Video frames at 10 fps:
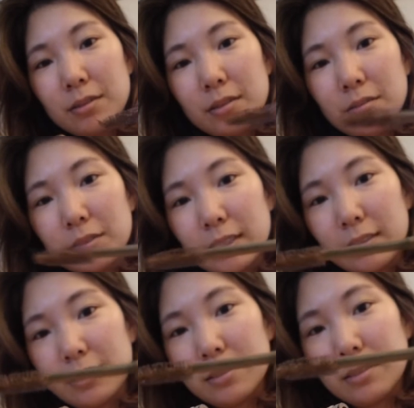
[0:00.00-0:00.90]
Looks like
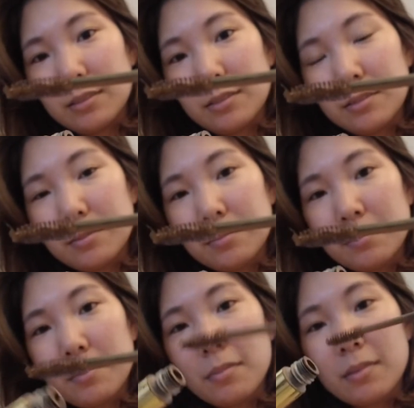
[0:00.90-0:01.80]
this here.
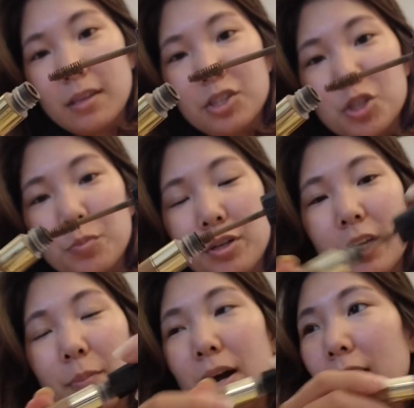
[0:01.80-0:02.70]
And just put it
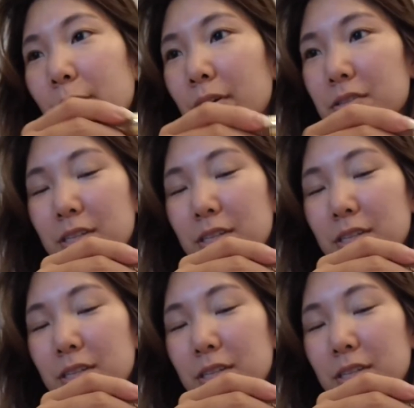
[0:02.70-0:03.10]
on my eyebrows,